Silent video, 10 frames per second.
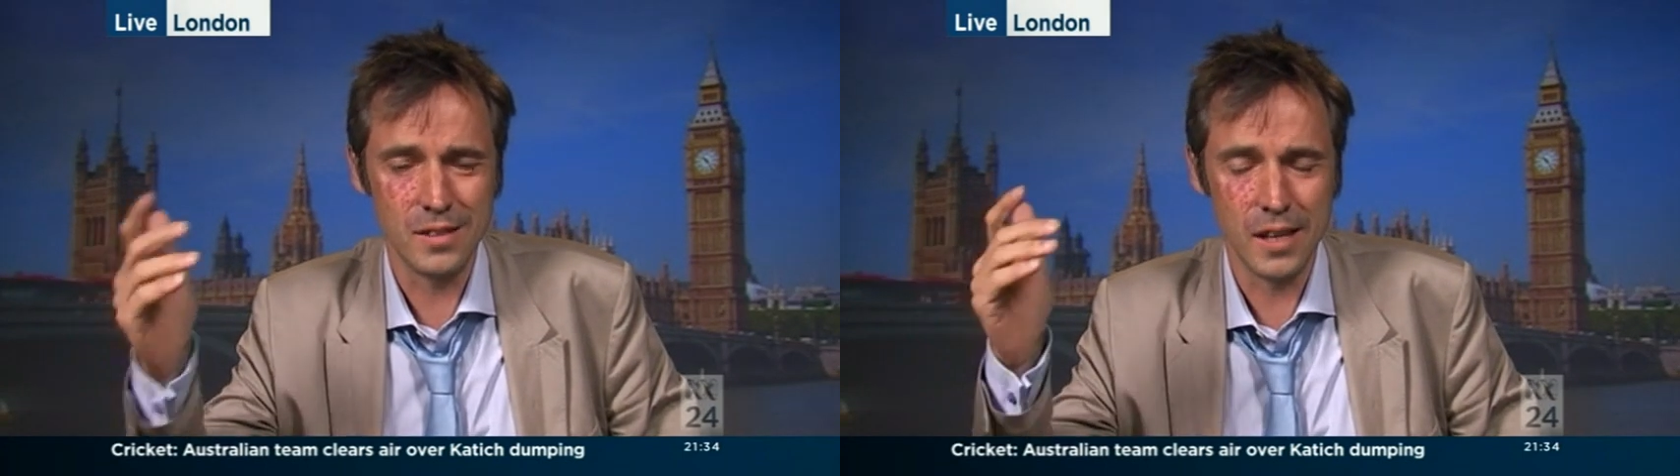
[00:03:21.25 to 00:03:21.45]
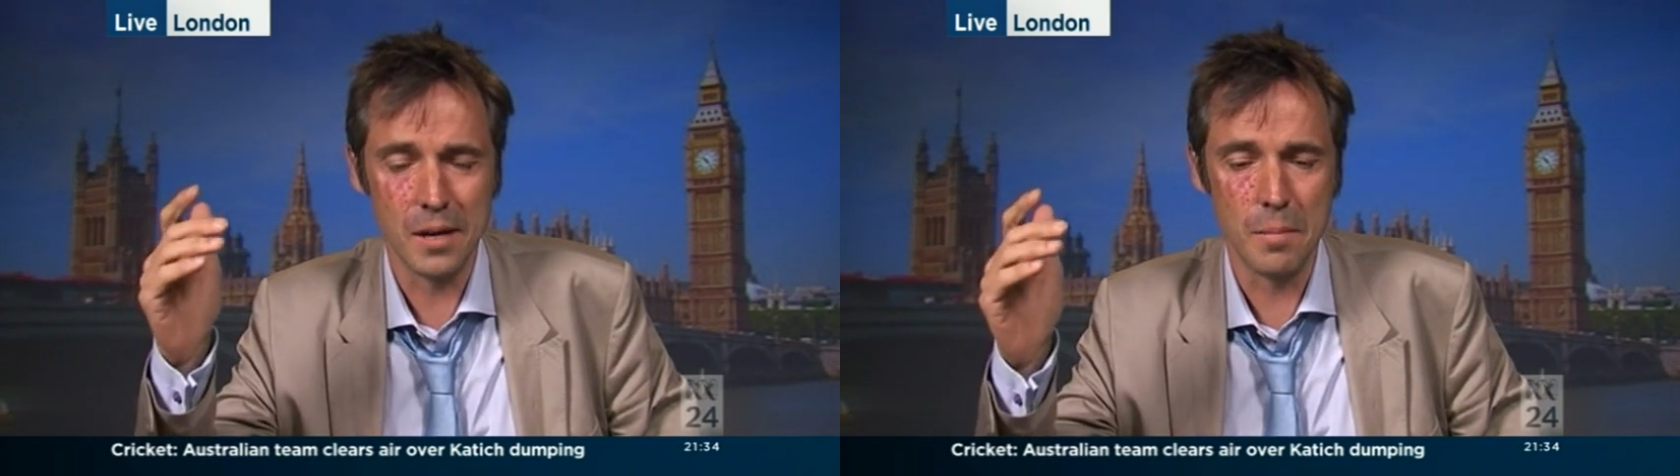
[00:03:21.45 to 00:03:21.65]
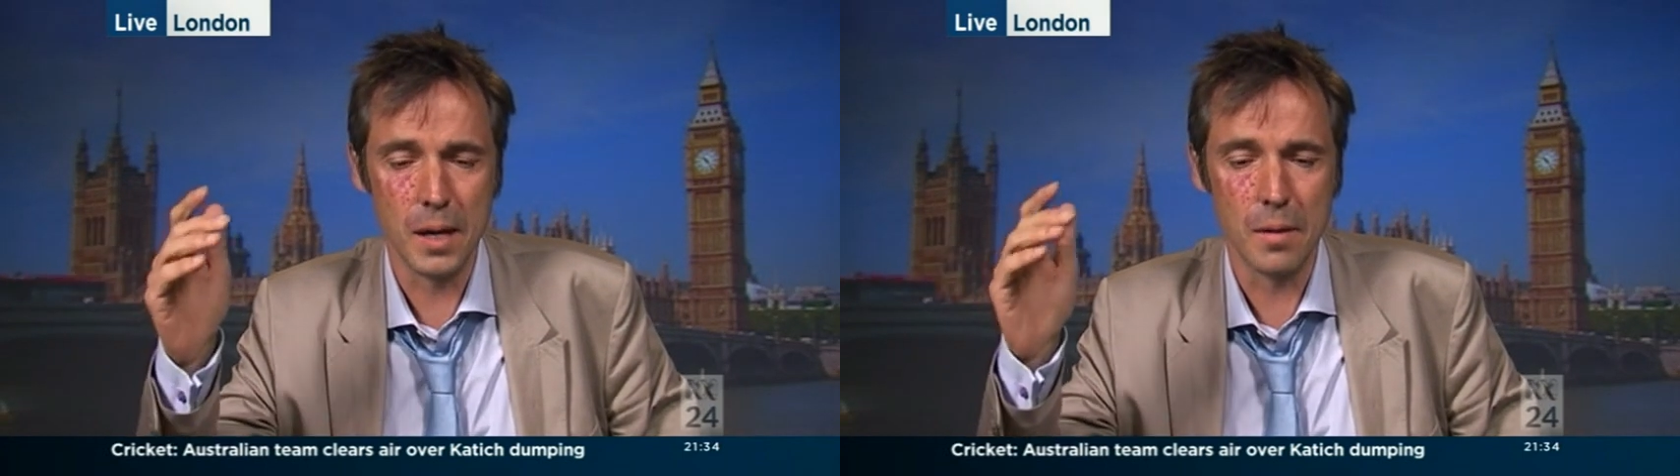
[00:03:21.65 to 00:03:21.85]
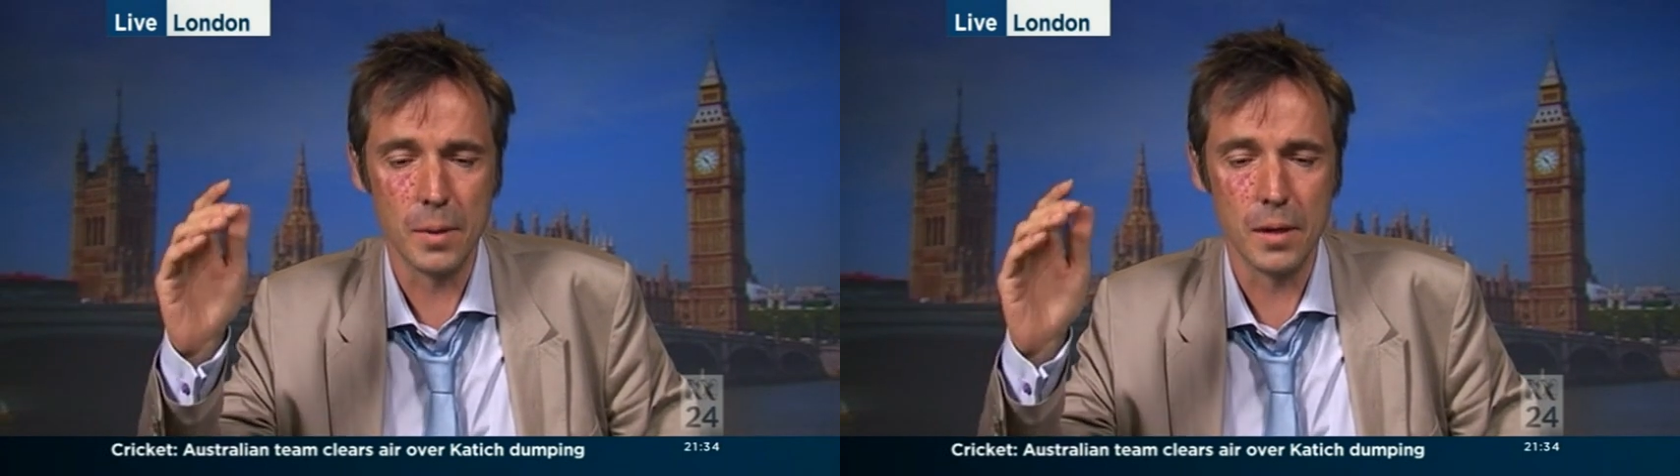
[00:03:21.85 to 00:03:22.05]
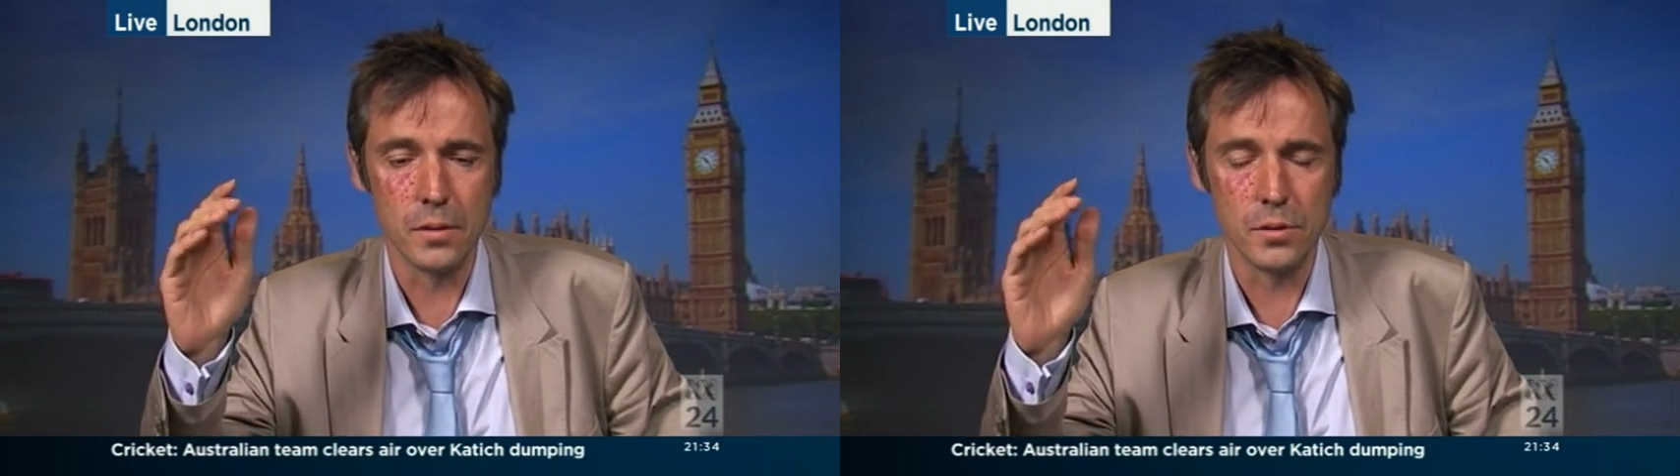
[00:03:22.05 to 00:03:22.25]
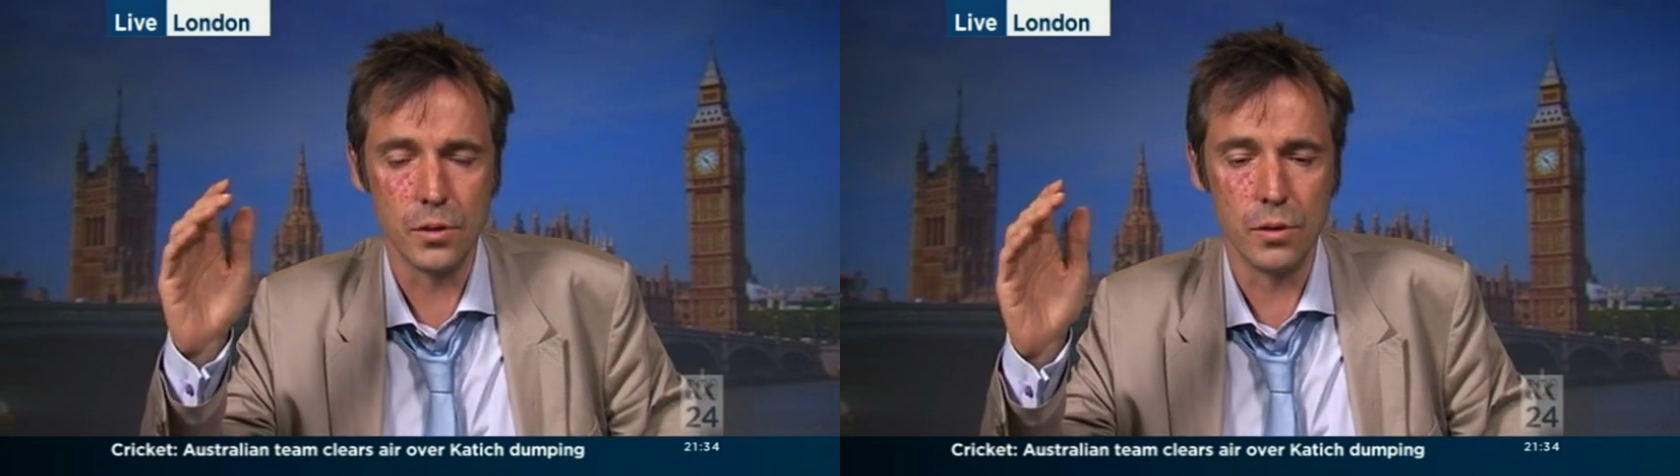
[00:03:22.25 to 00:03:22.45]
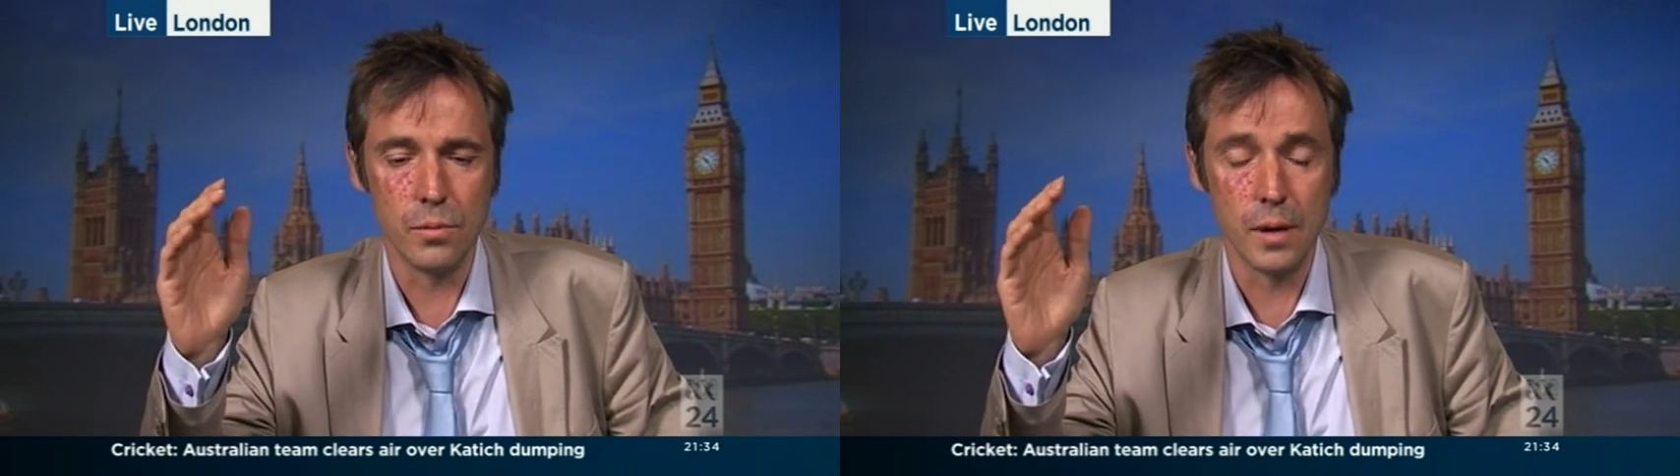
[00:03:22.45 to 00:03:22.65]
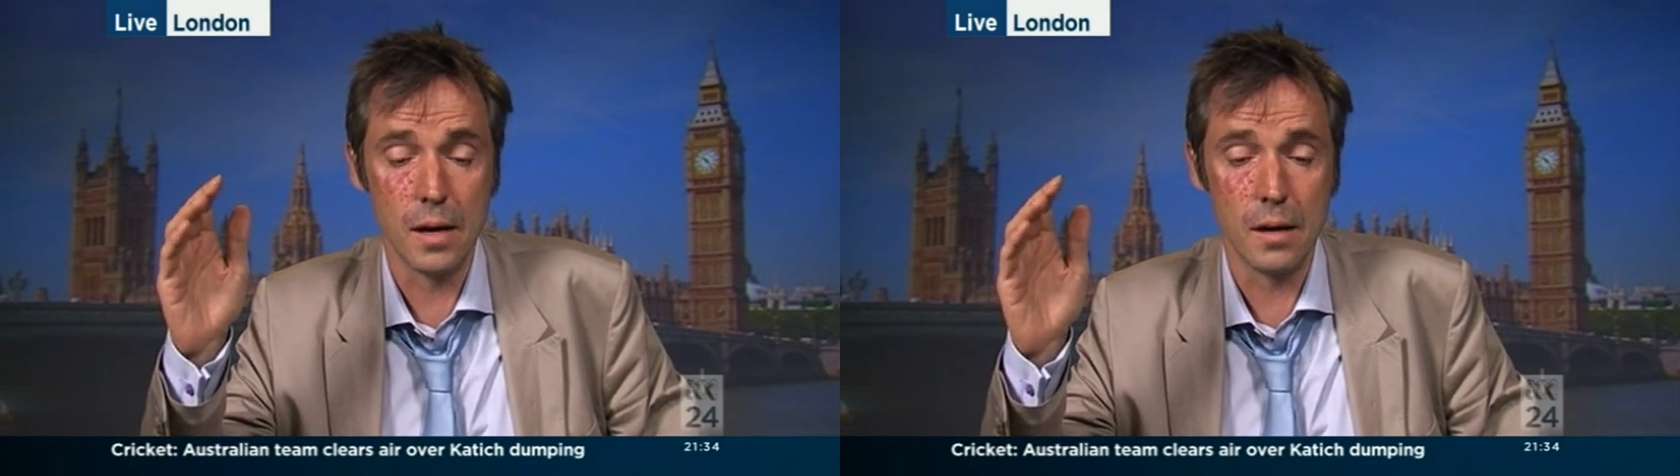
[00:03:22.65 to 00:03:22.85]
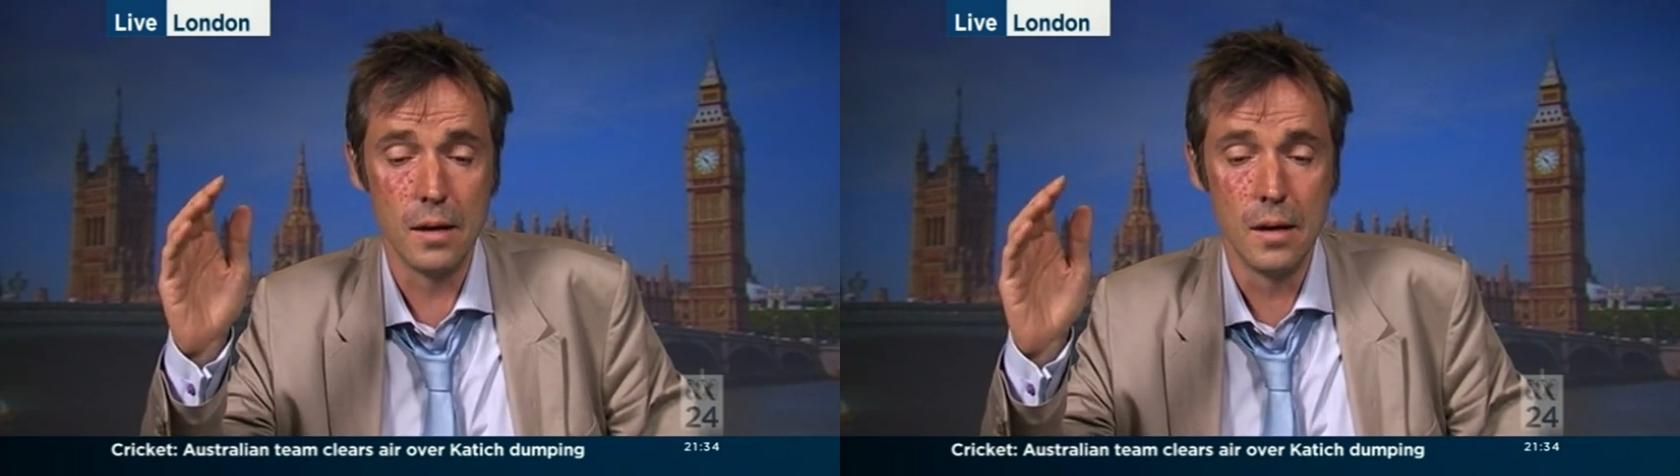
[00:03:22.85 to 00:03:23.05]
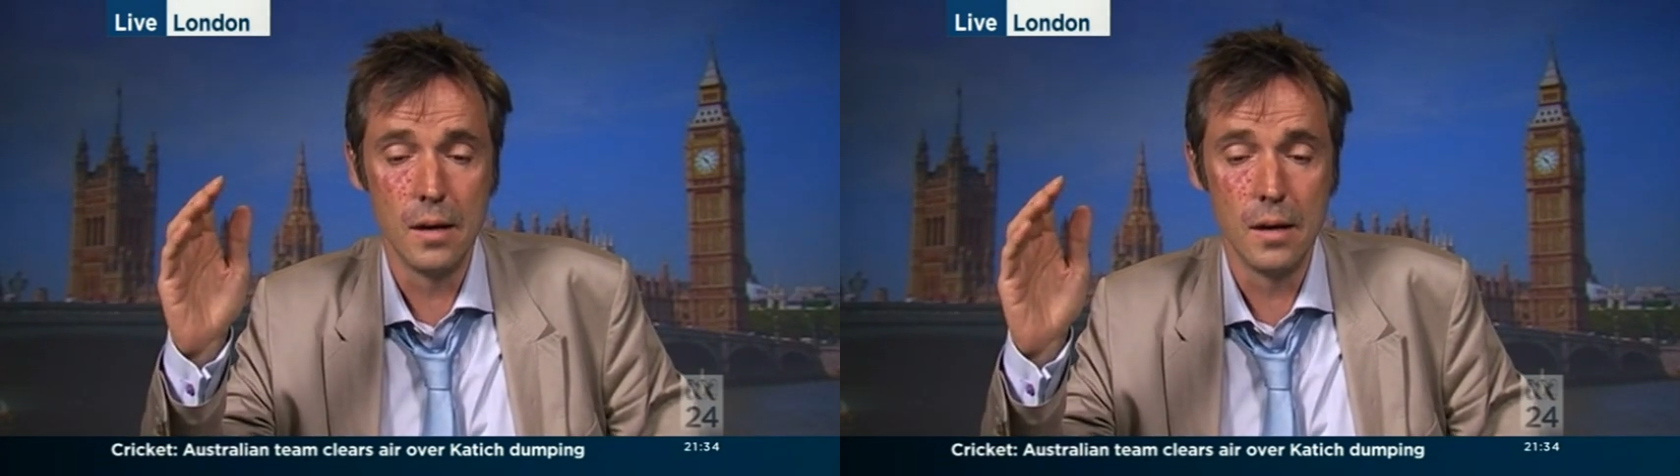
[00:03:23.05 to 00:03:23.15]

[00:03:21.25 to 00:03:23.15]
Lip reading: Sienna Miller, but to